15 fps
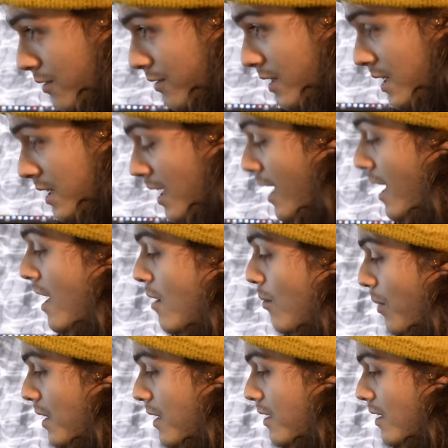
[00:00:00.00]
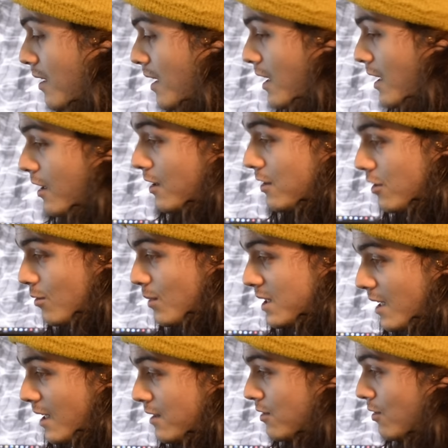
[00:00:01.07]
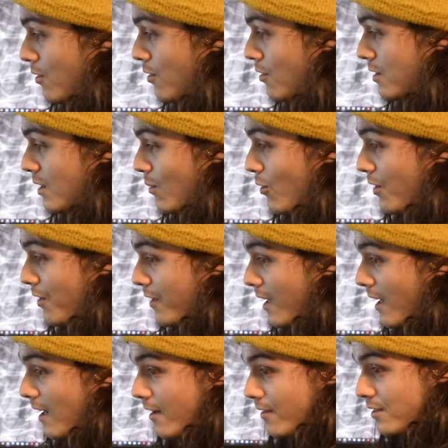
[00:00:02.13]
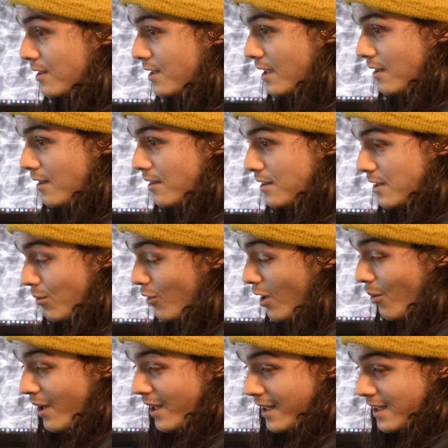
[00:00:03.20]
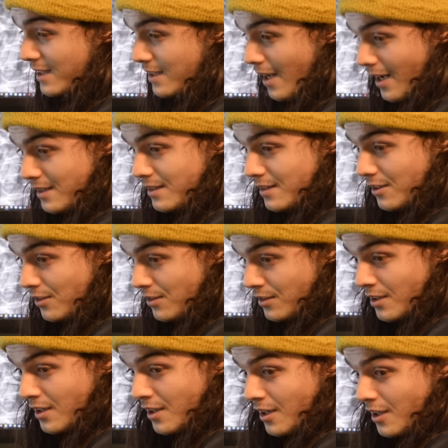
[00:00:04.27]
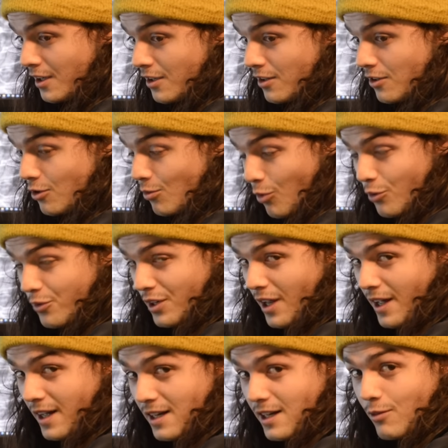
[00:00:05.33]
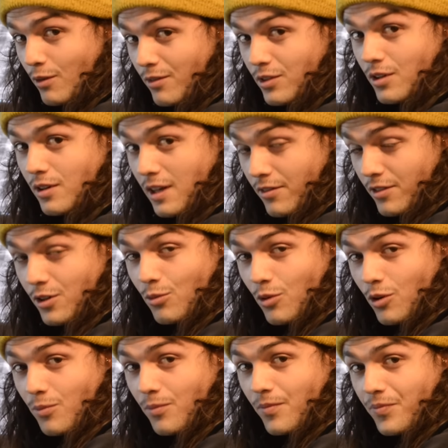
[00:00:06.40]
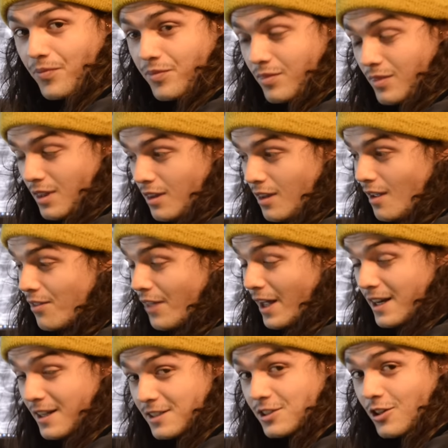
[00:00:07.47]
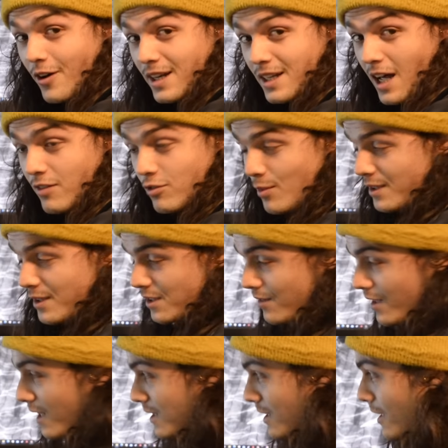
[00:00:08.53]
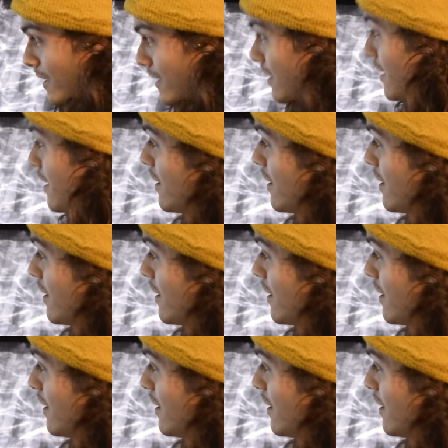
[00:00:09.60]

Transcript: of it. But in a consumer sense or someone that lives somewhere where there's dust, because you more than likely live in a room that is going to have a bunch of dust in it,